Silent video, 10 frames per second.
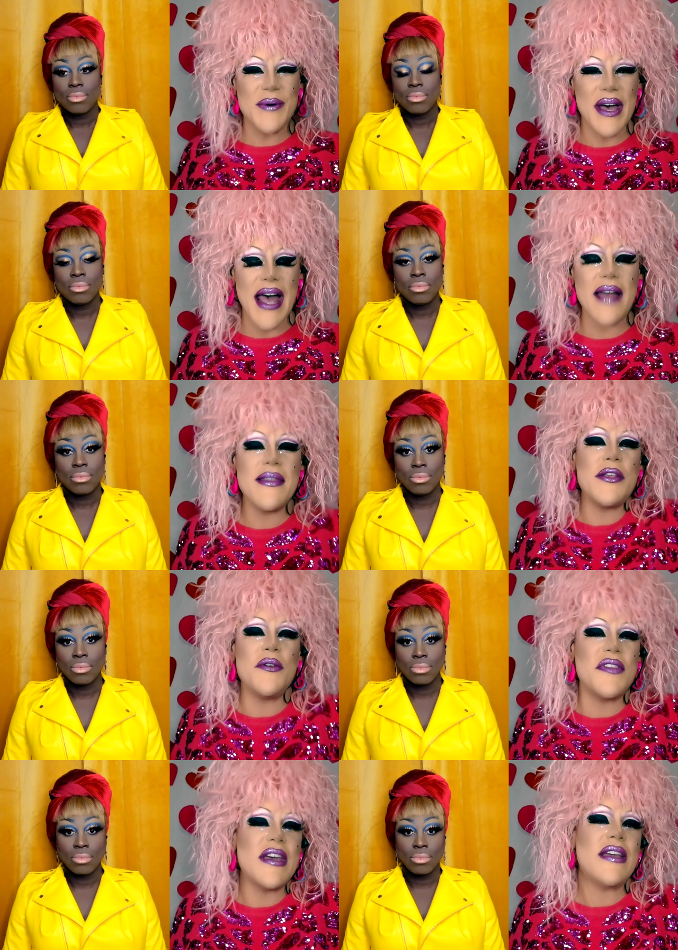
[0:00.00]
Speaker 1: it. And then you
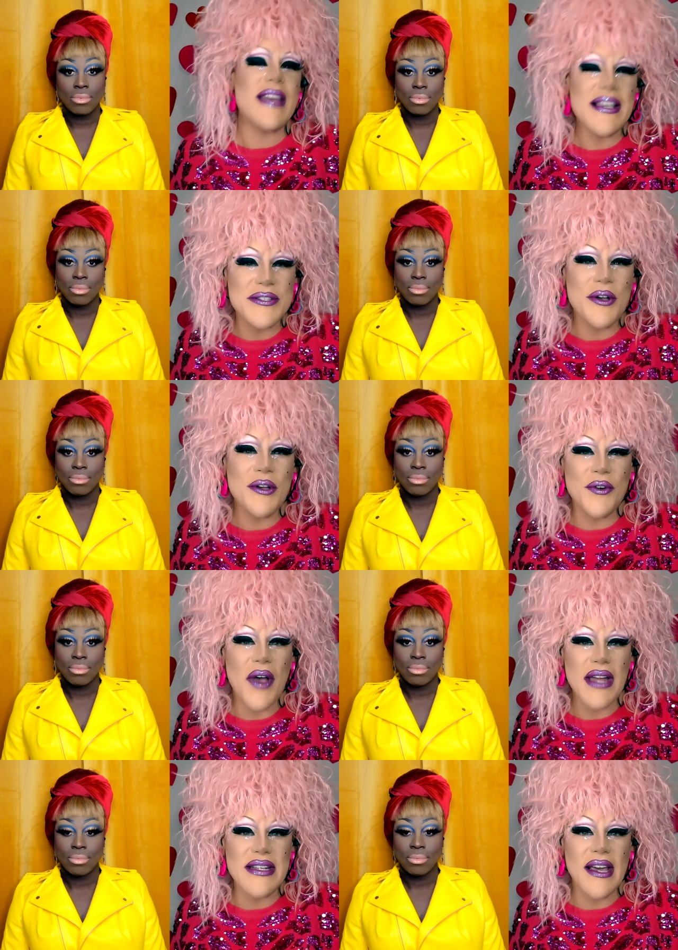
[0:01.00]
think they stole your
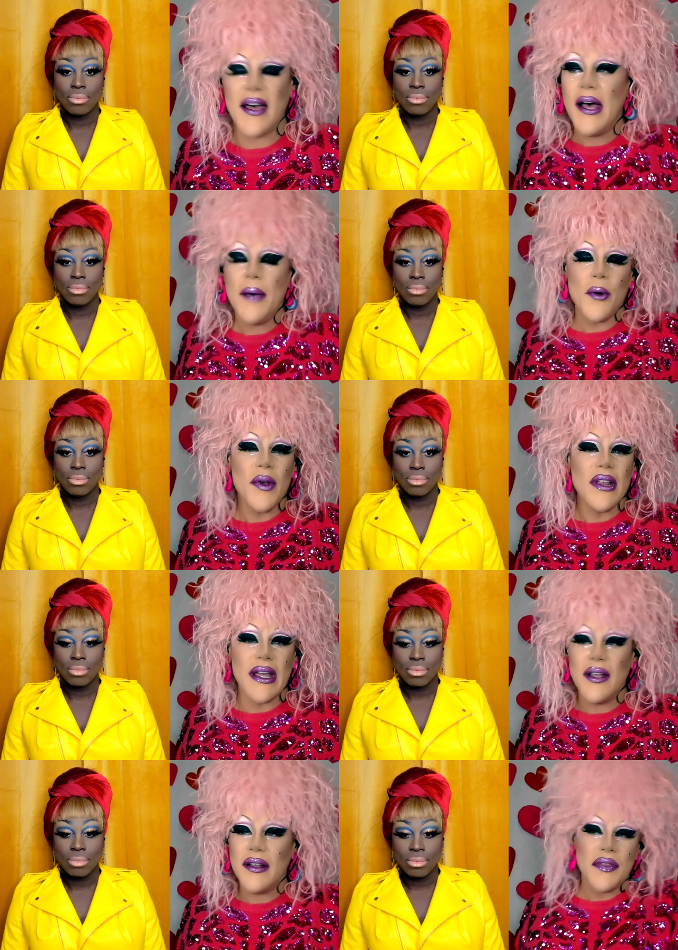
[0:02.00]
idea. But
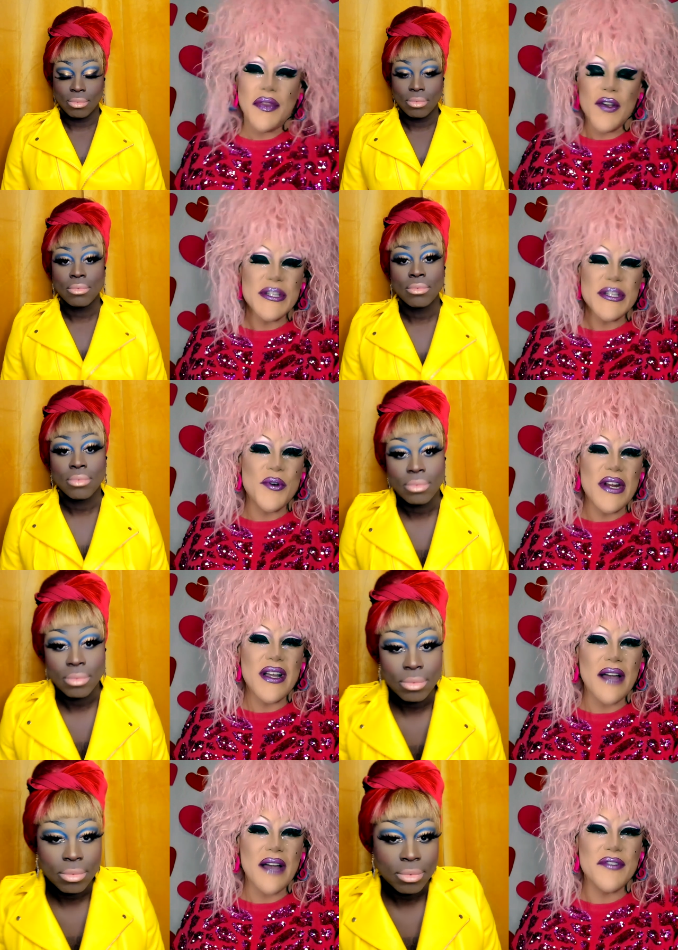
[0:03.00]
really, they're just pretty
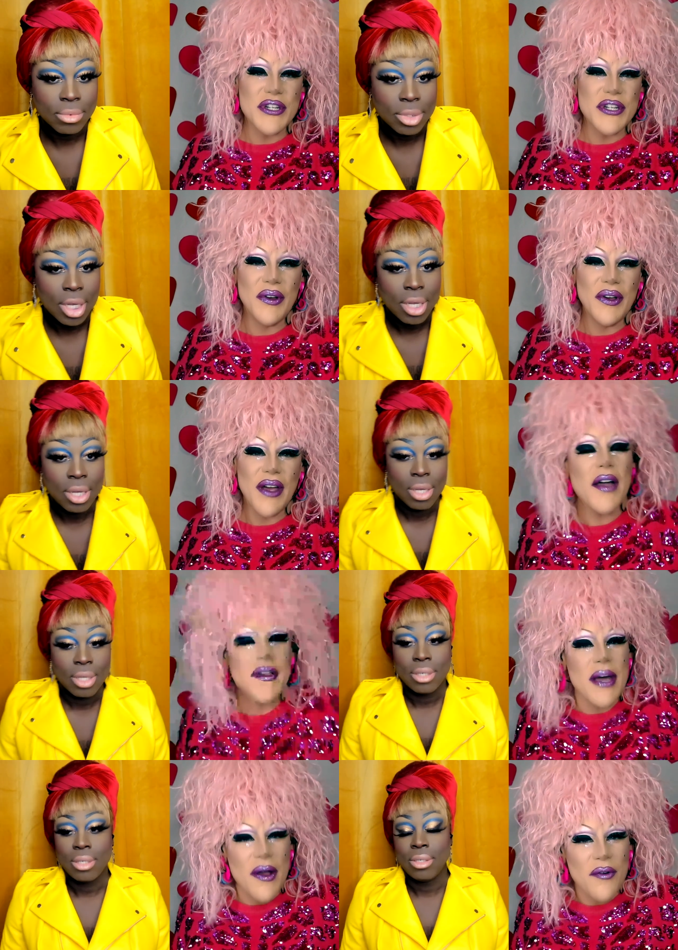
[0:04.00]
clever too.
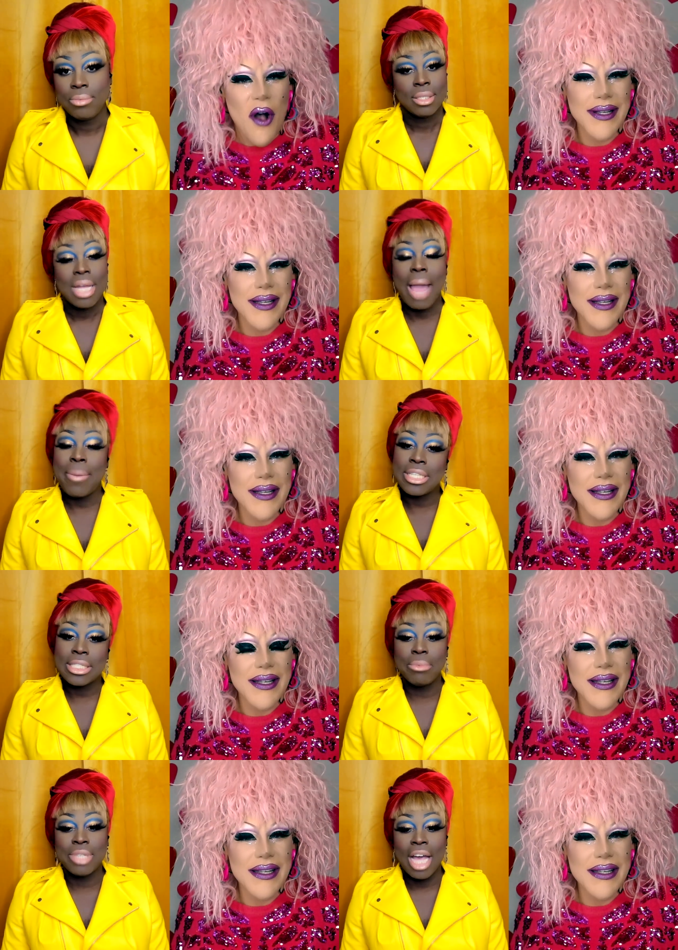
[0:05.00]
Speaker 2: Am I wrong? I mean,
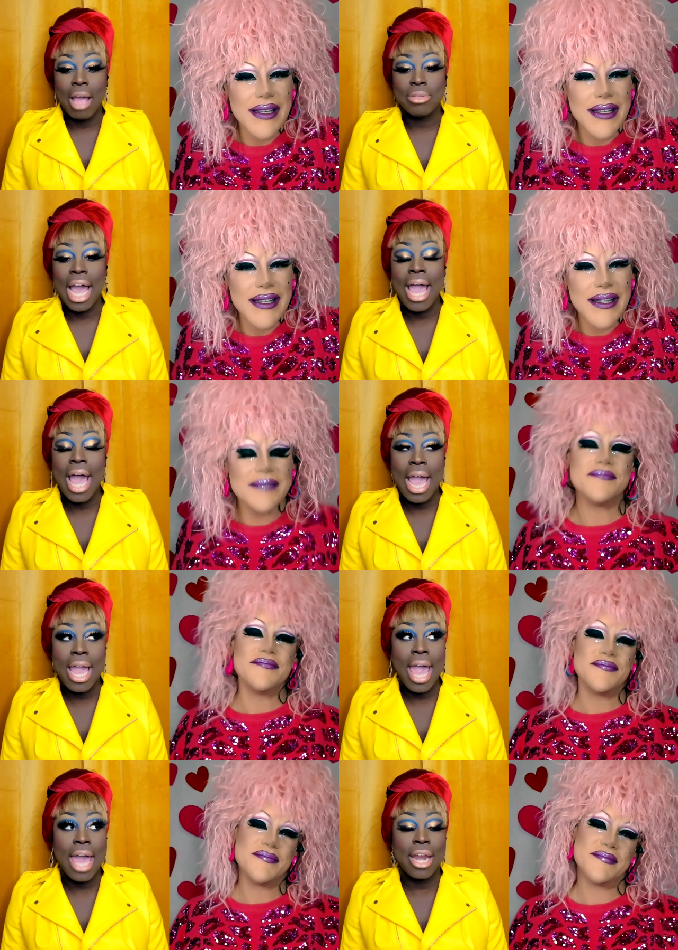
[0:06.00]
sometimes. I
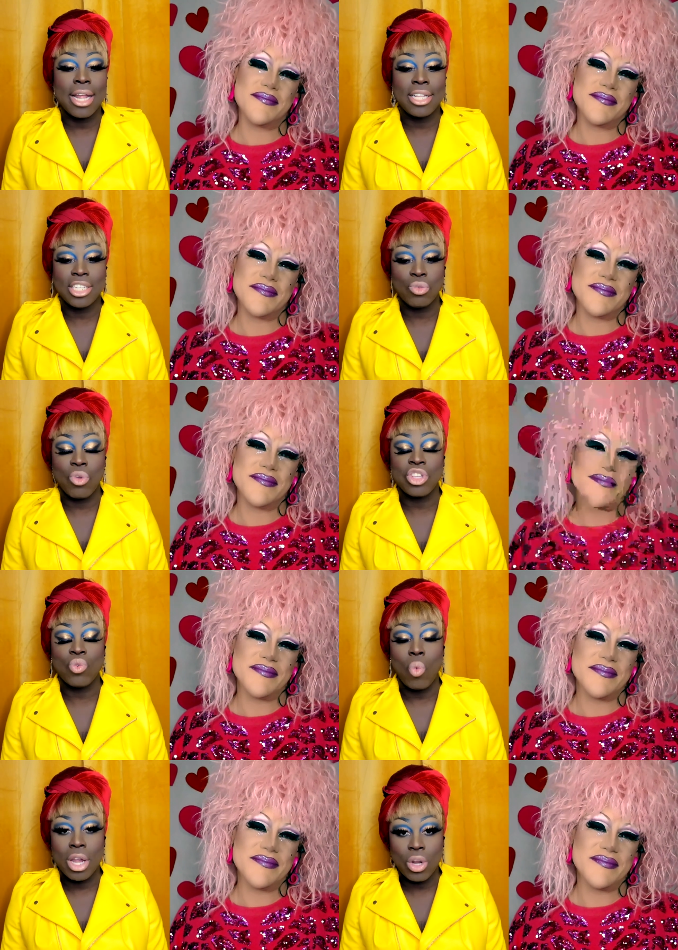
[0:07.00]
had an instance where this
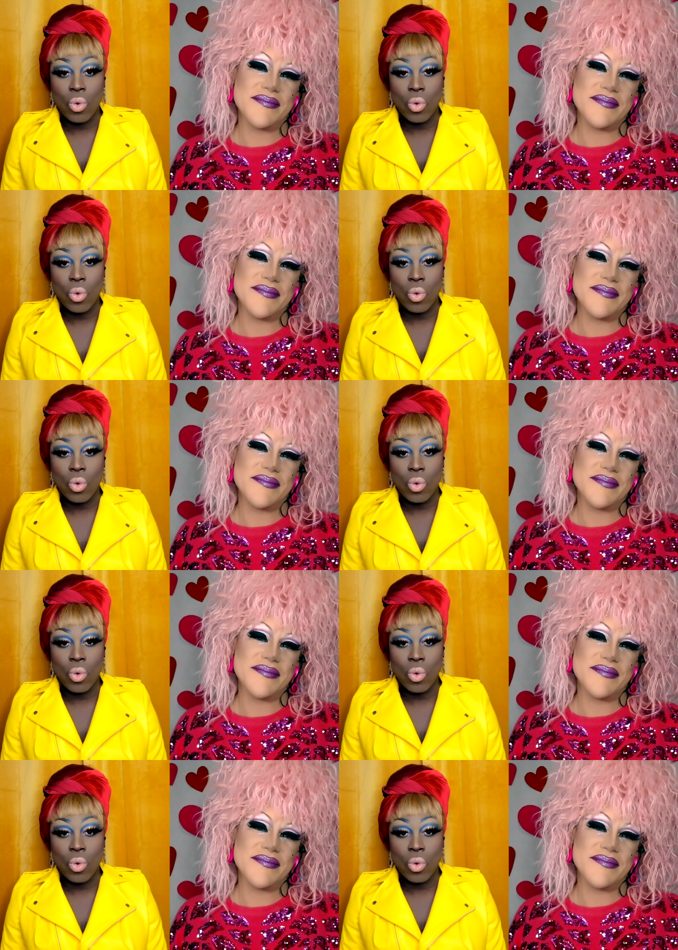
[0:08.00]
one